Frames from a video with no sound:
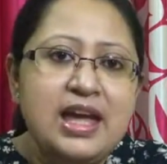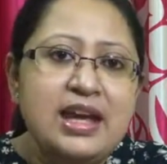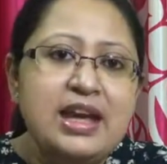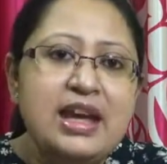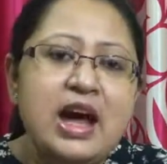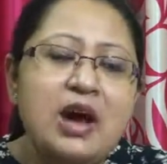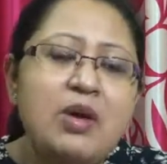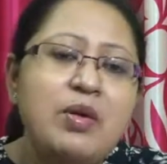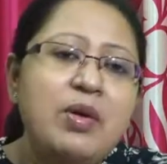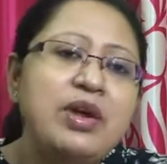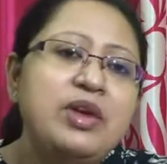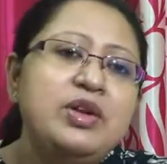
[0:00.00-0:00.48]

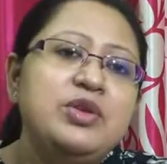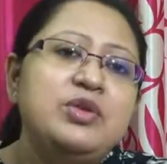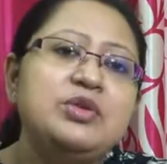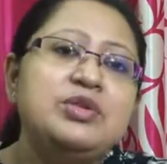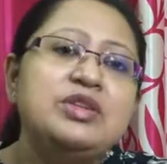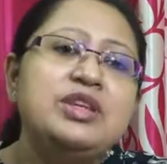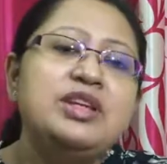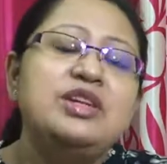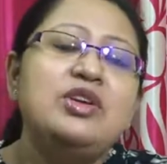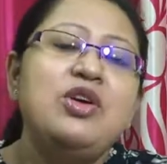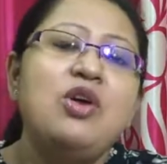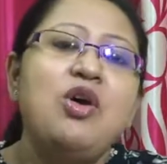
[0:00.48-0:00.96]
Now I
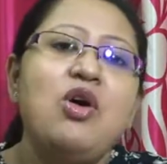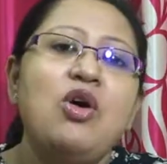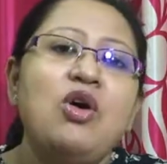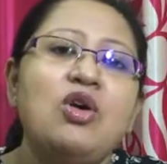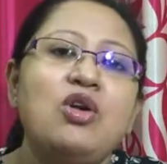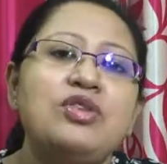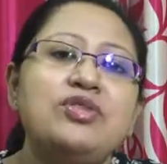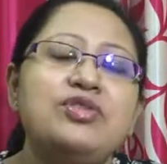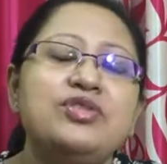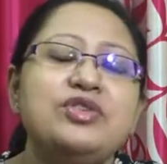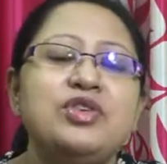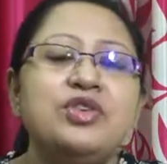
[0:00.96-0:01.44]
know that
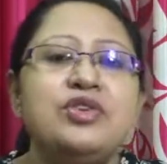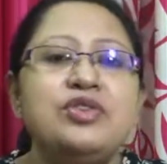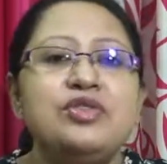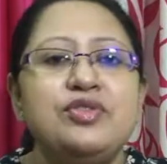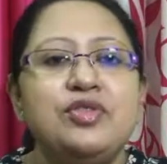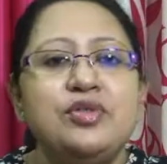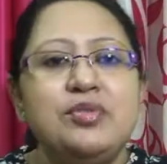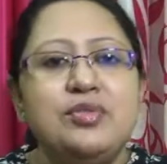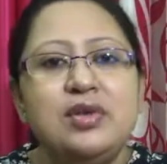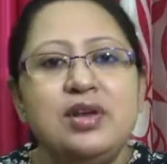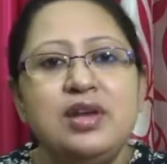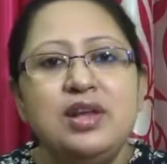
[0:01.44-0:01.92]
all of you
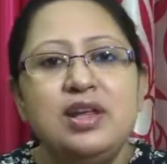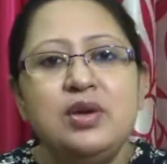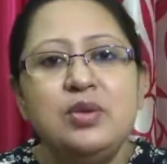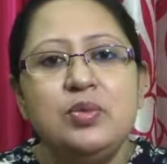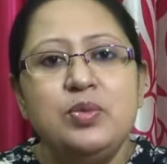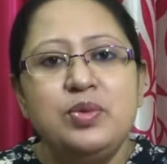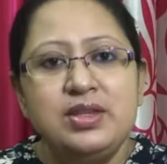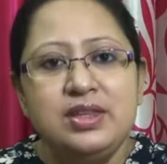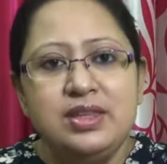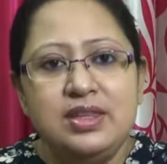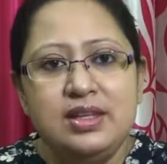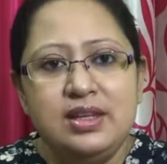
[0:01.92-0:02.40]
are familiar
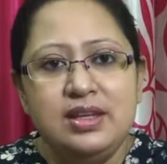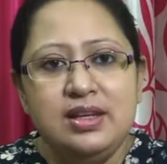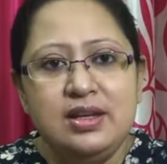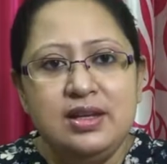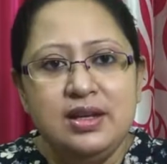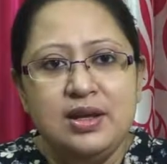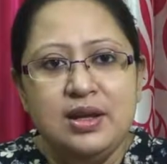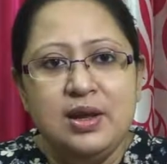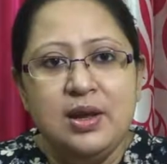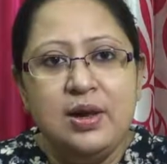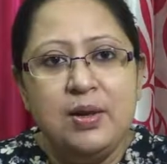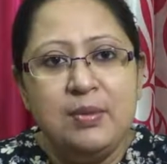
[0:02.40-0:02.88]
with
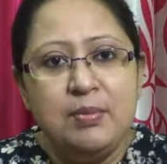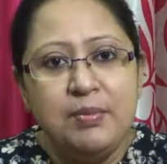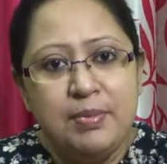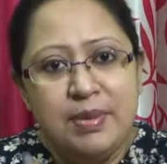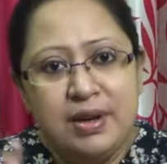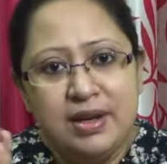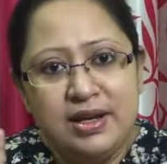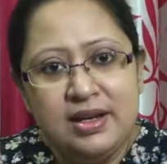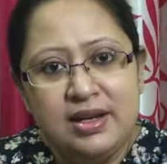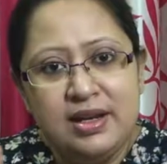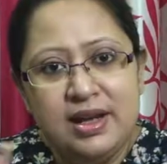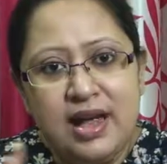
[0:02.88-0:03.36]
it,
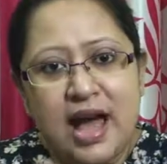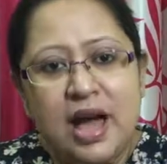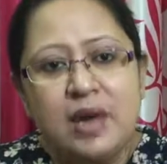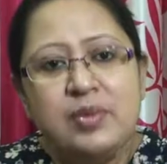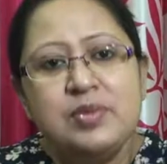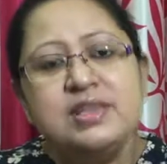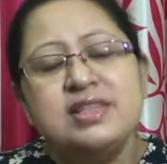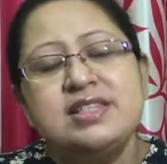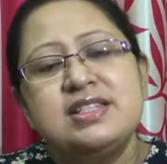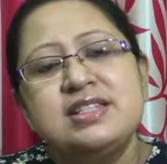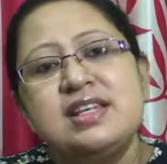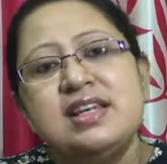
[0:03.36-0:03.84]
but
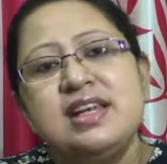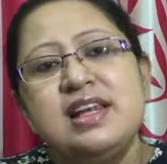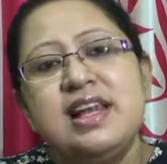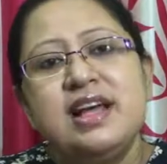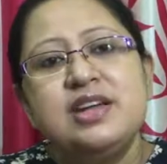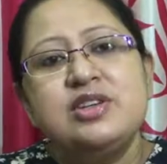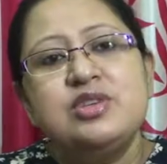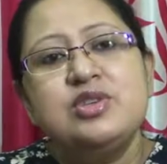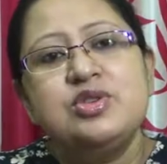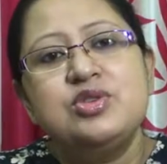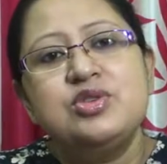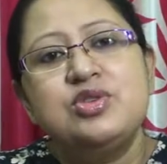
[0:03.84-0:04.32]
I will still
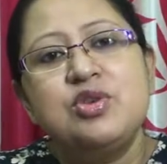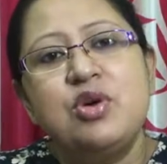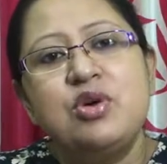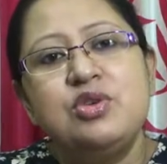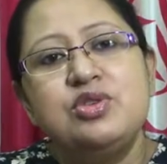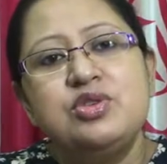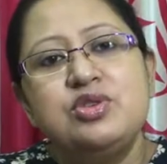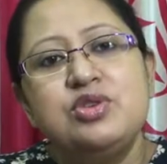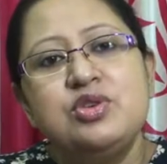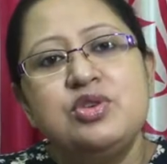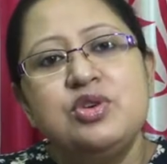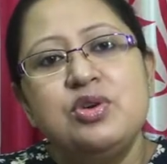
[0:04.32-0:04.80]
like to
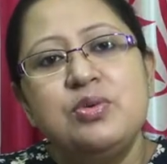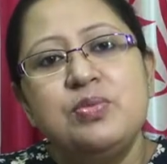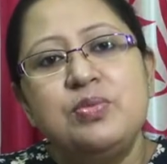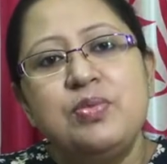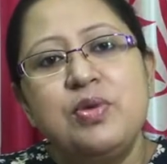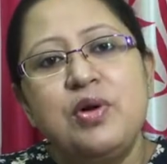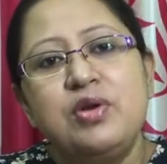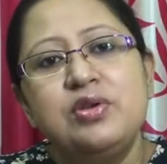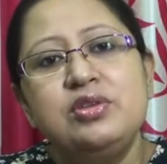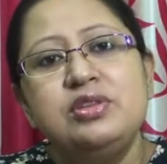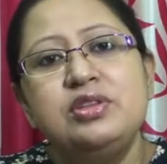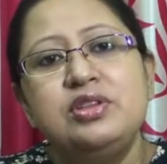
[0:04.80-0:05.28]
talk to you
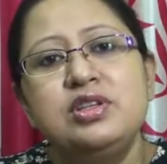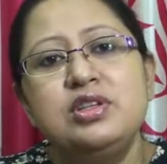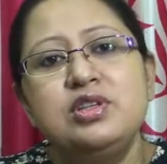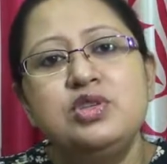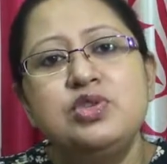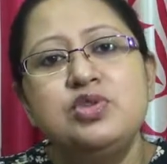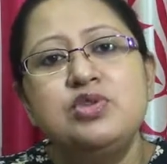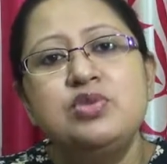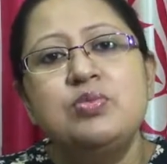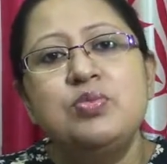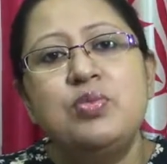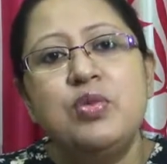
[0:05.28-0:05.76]
about the
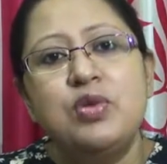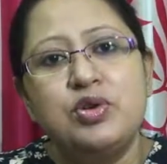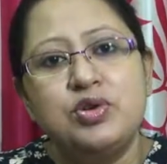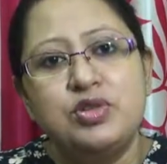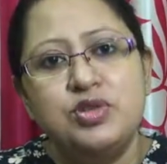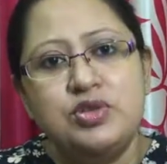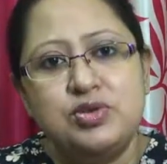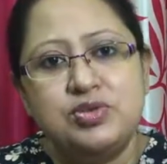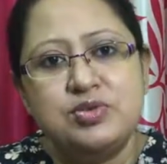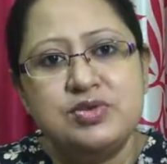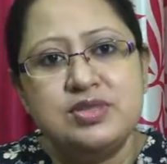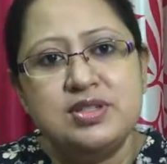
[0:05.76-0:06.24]
two
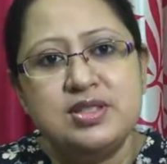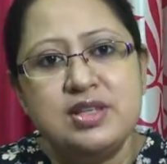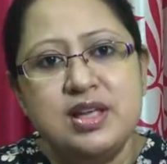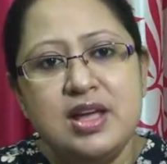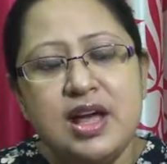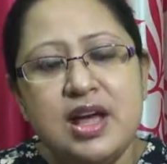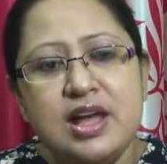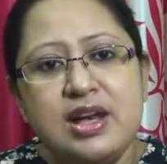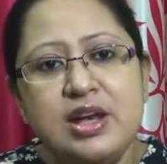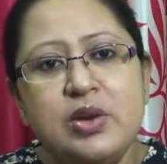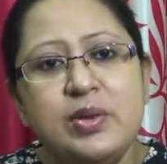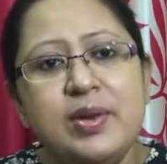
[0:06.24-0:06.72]
modules.
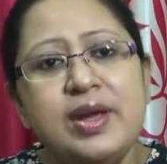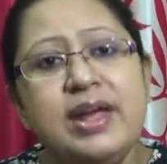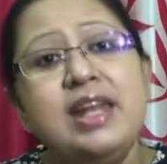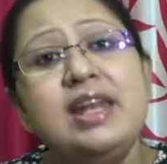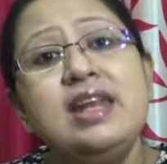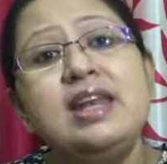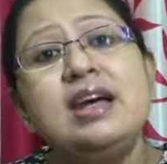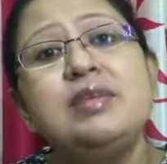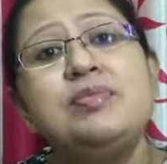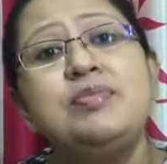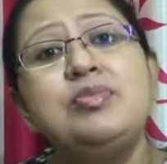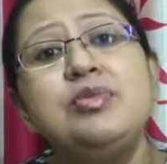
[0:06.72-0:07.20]
Now
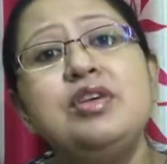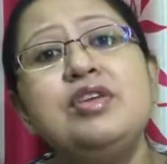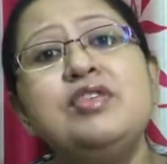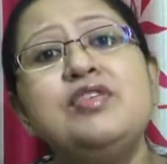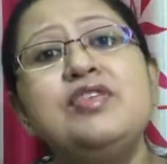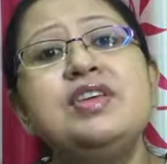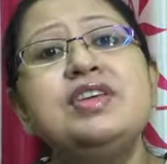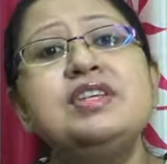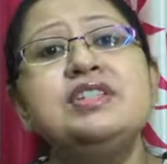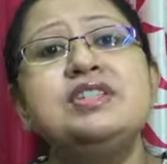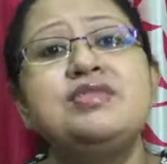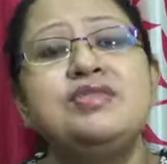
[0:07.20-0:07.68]
in our
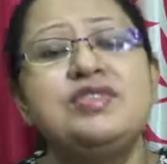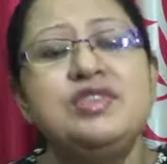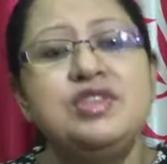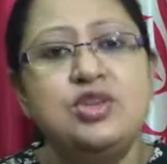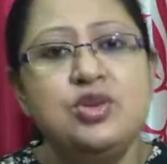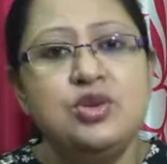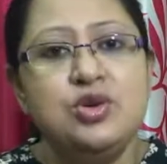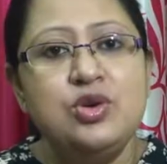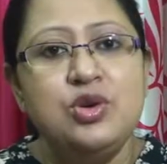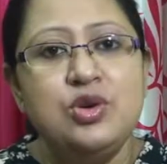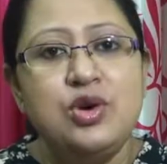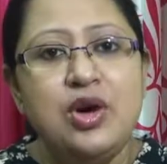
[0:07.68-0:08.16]
previous
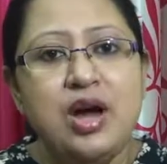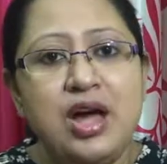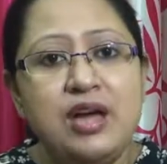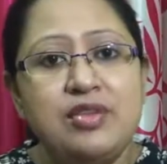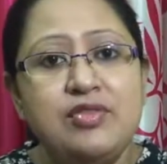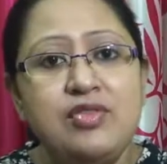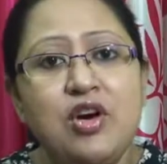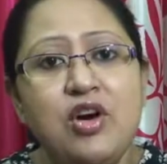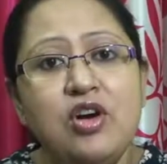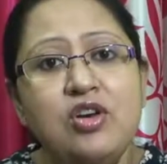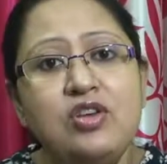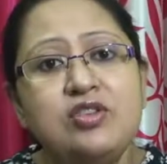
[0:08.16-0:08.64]
video,
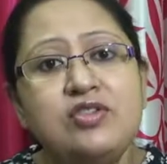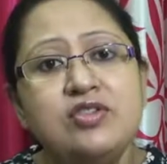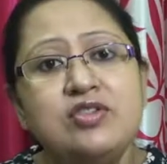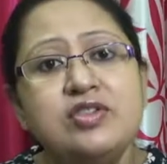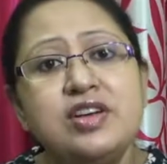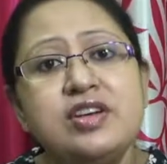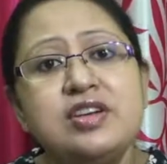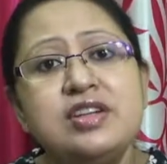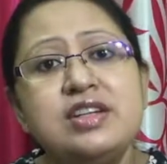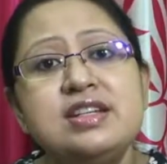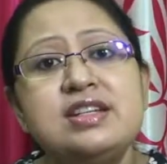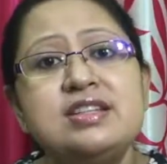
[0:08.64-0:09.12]
I've
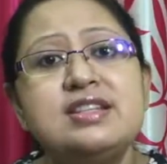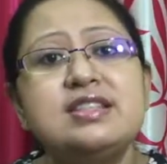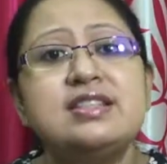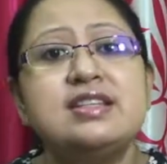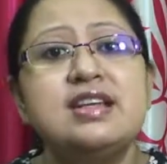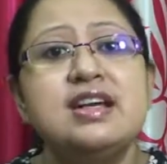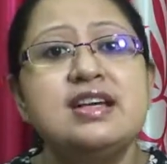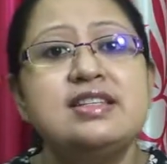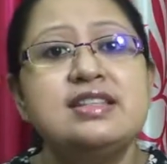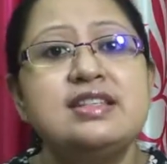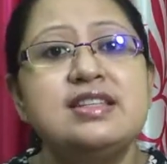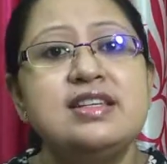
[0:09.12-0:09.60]
already
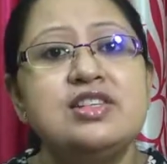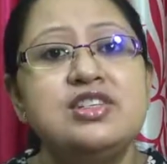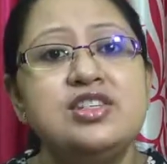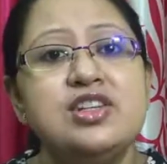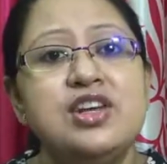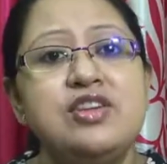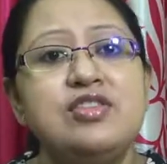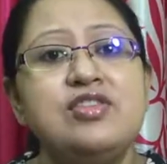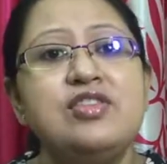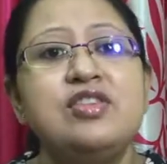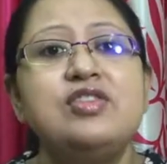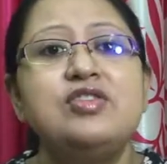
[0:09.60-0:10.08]
discussed the
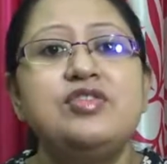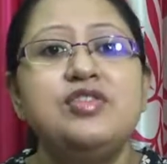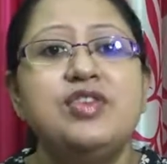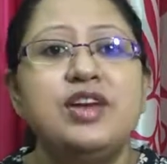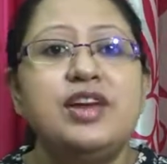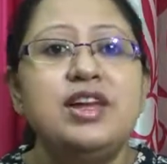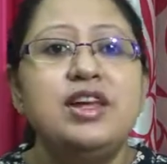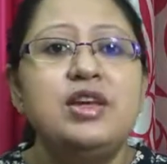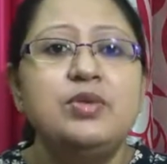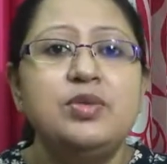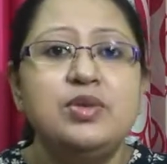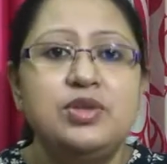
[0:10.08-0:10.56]
general
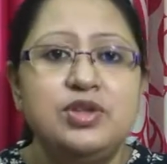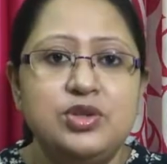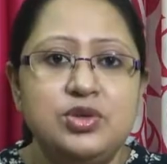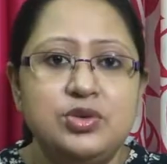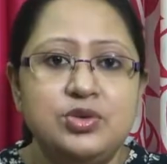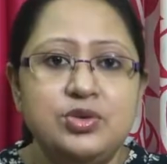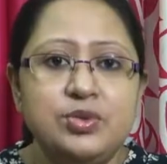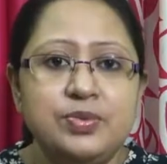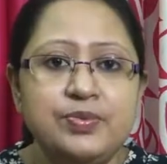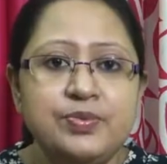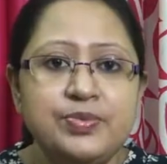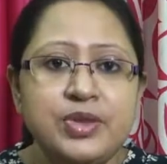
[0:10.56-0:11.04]
training with
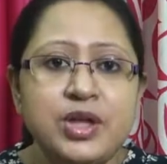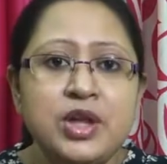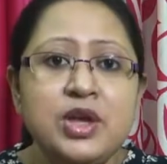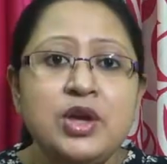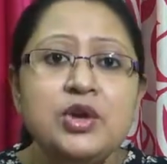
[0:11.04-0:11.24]
you.